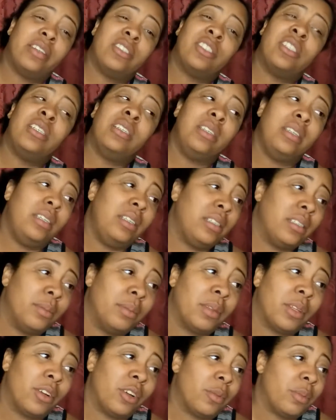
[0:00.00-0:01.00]
She needs some
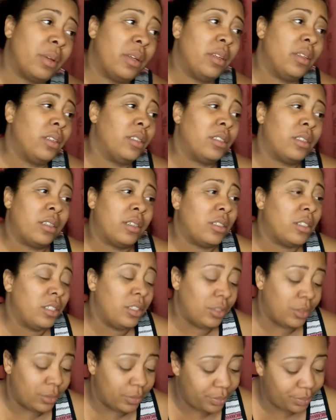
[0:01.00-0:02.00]
therapy. She
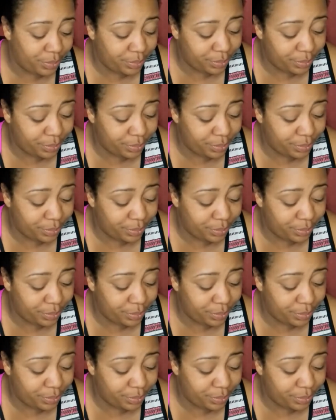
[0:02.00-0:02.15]
do.